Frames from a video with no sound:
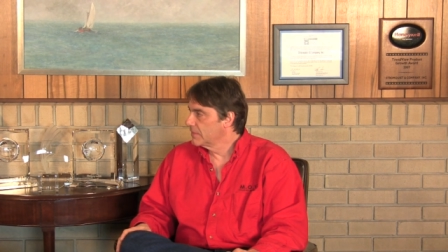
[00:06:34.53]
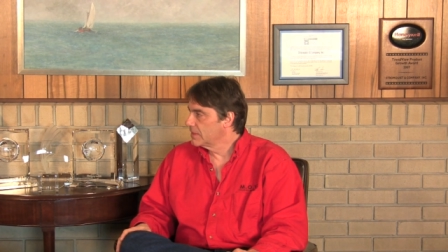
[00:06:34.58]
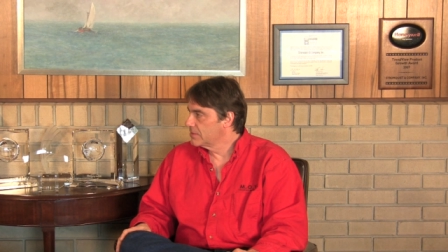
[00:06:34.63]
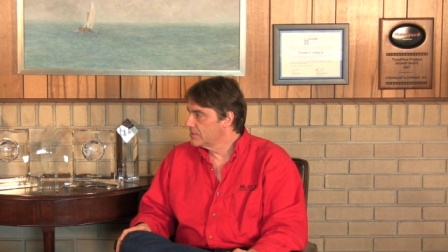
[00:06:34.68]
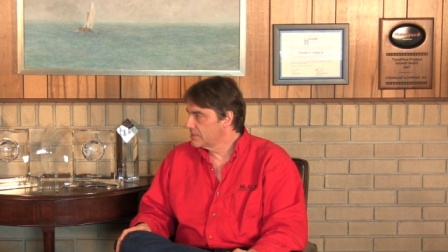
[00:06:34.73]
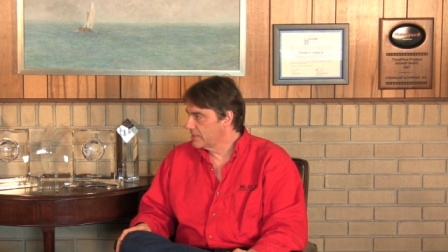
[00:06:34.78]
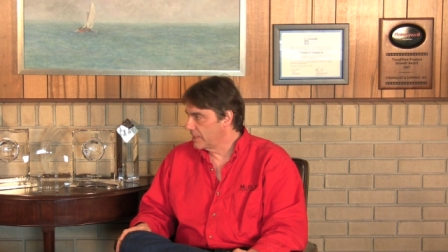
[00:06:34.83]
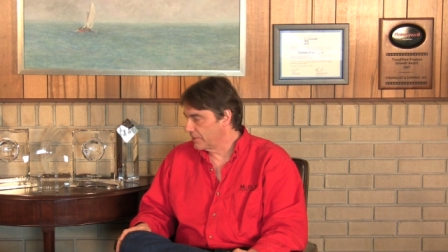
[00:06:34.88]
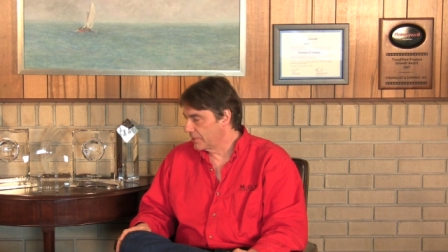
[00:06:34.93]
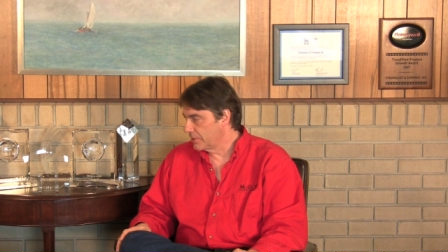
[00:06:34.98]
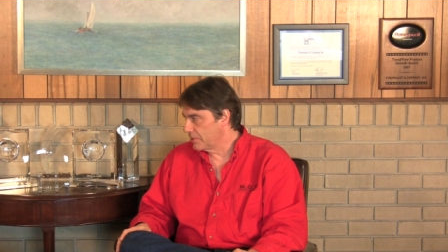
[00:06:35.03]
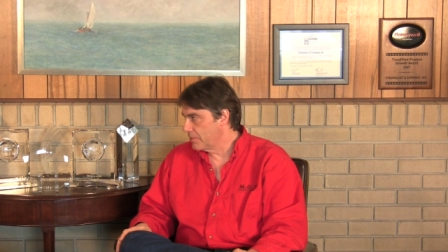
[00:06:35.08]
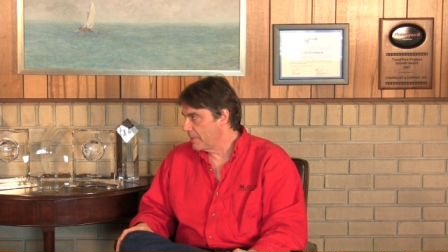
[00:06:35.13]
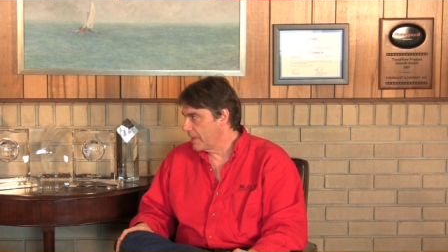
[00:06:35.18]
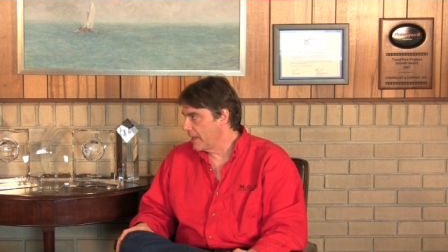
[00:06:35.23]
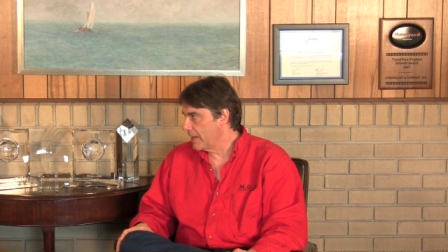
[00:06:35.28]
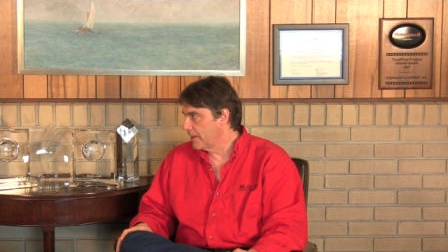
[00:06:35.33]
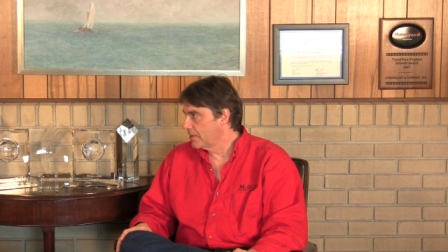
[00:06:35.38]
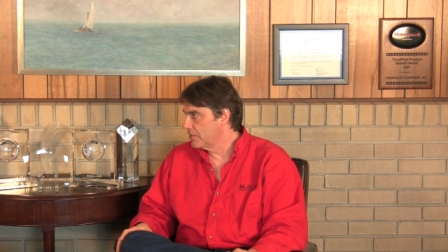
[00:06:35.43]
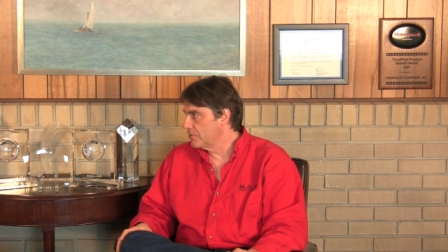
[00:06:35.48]
selling
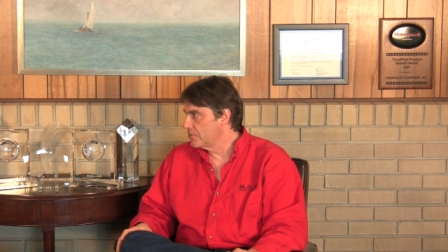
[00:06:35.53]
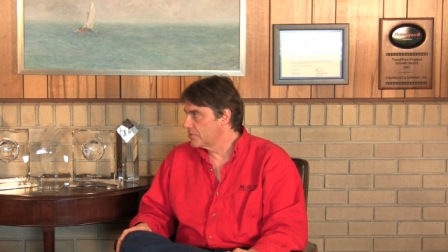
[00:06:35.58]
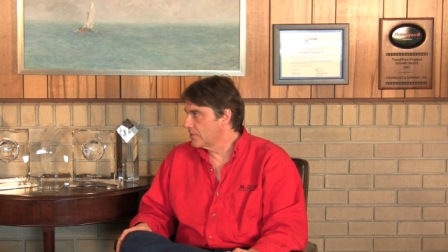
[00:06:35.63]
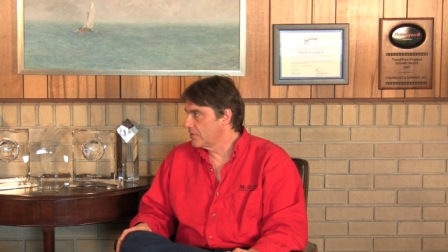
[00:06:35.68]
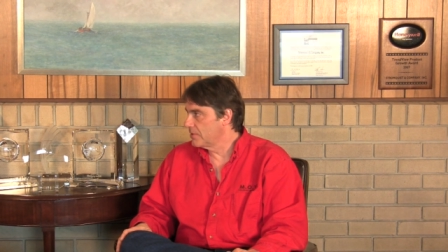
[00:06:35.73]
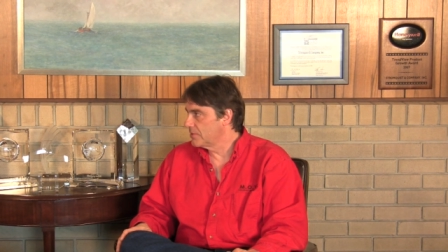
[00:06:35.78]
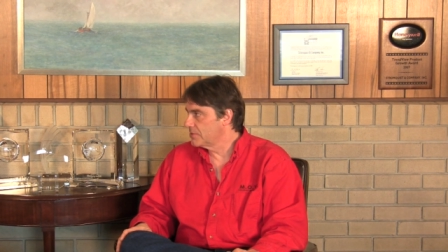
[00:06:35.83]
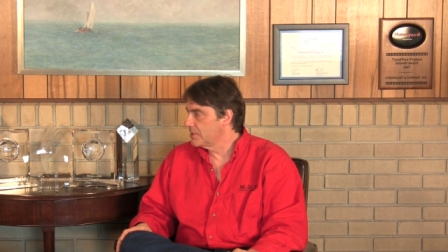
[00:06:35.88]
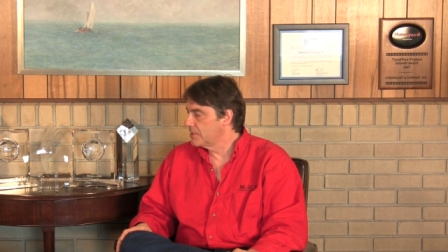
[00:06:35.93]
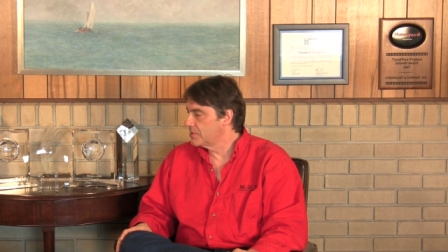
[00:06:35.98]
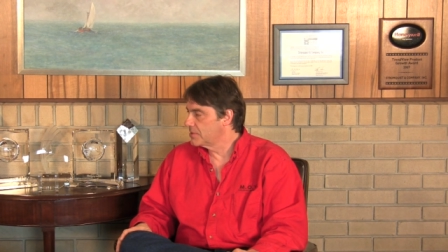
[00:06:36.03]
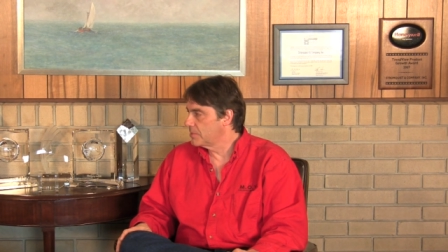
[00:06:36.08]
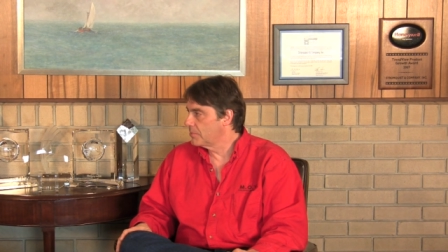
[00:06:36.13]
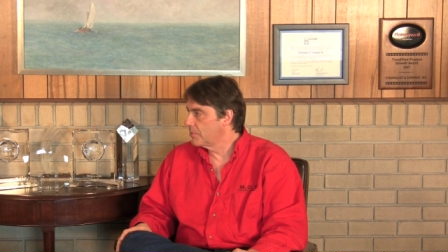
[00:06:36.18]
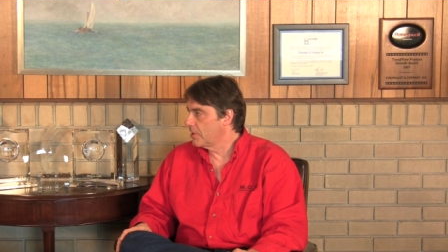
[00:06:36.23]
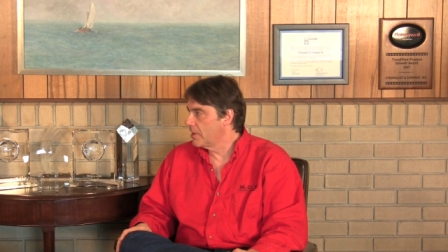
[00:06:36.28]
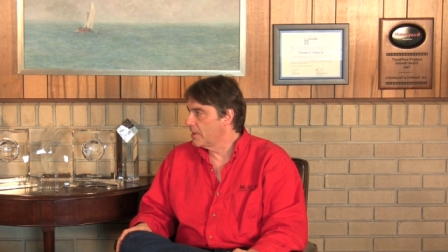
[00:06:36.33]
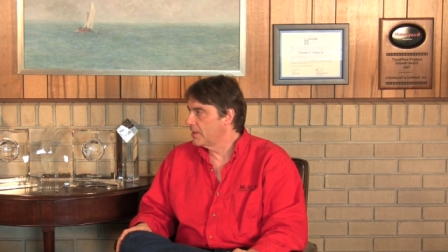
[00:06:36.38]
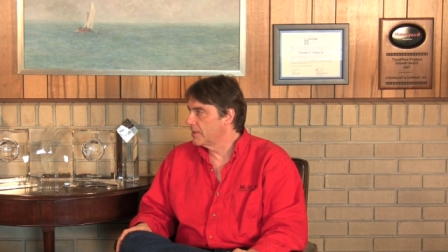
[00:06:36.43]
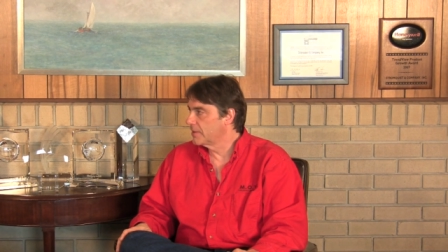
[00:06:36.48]
pneumatic controls as a
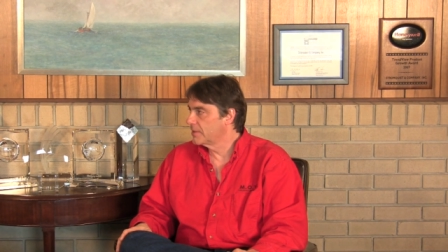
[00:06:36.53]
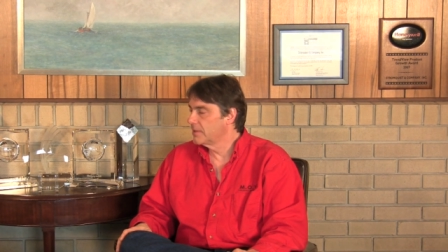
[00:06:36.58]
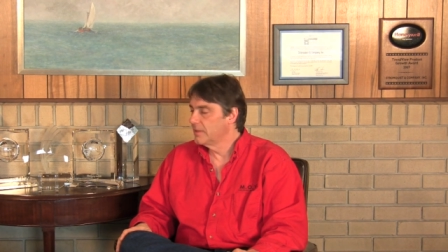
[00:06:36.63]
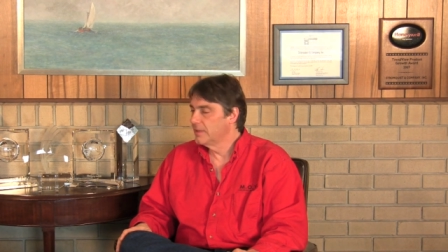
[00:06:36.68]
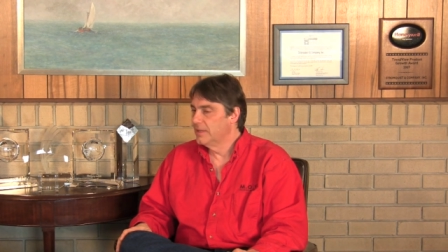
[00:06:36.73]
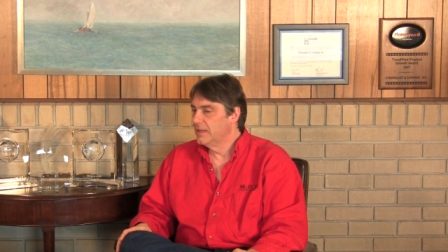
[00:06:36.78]
product.